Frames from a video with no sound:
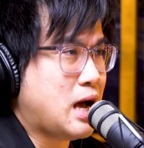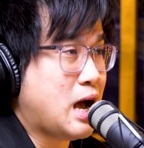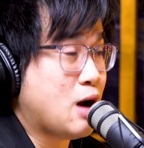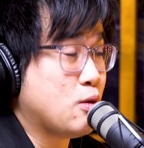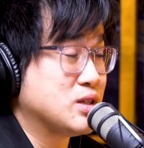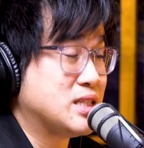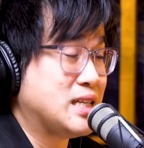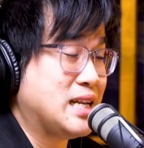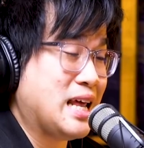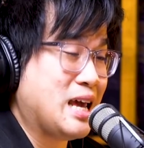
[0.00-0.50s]

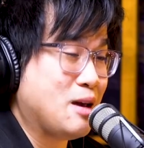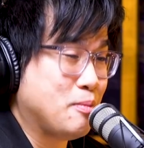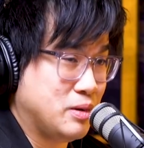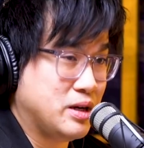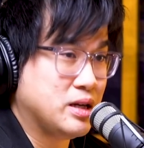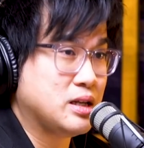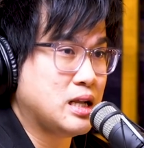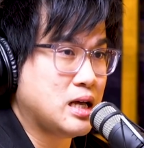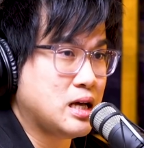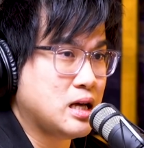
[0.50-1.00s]
I was
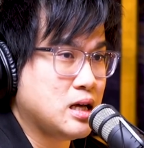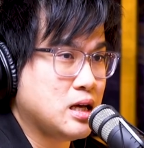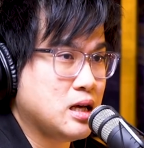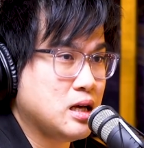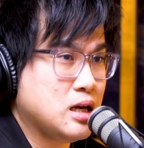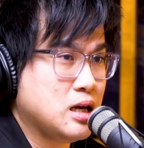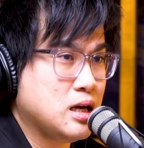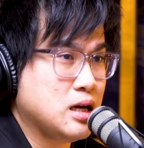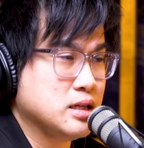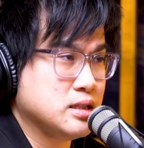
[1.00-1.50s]
labeled a
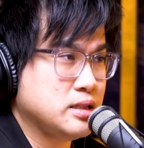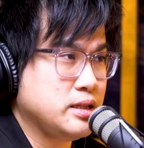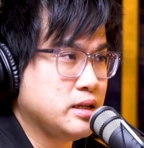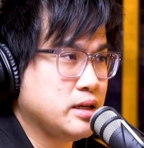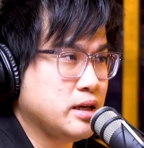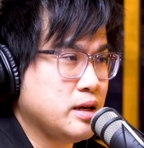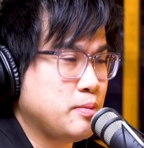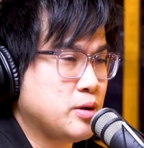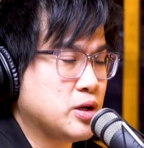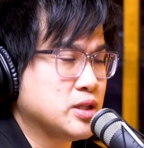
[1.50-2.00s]

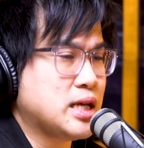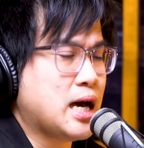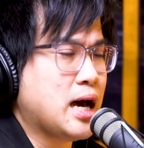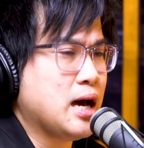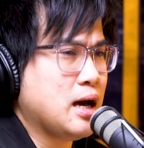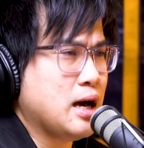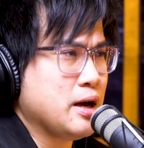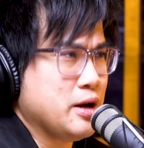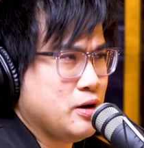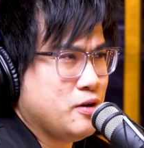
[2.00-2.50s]
sneakerhead because,
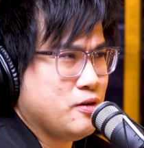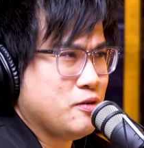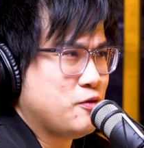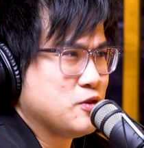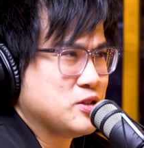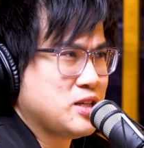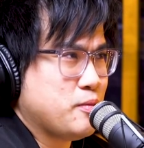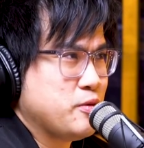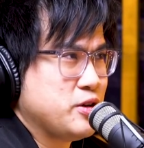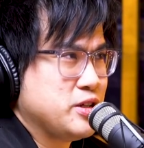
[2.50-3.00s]
you know,
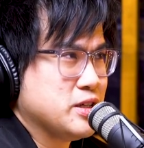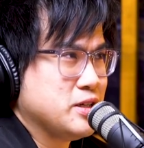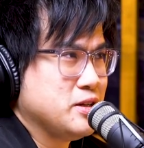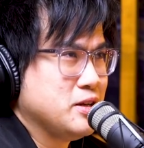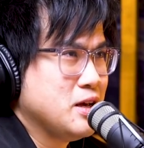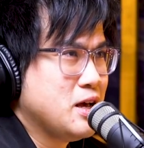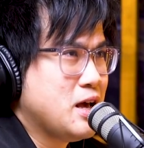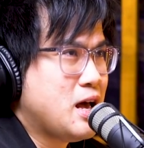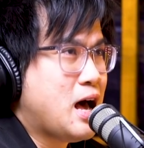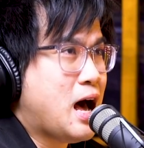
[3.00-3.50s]
for some reason,